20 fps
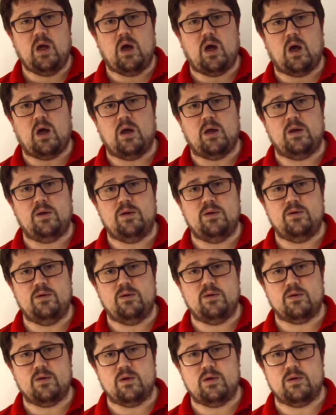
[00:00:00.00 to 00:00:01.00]

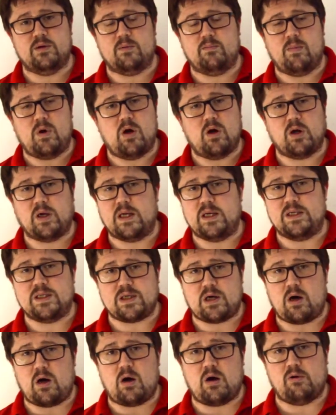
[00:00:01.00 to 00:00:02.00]
and the
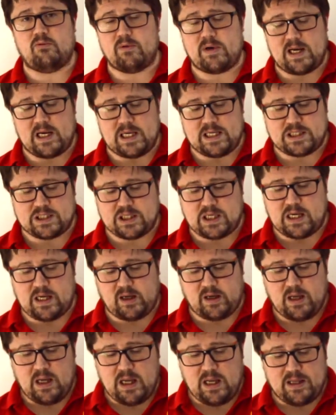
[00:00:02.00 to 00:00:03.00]
markings are realistic.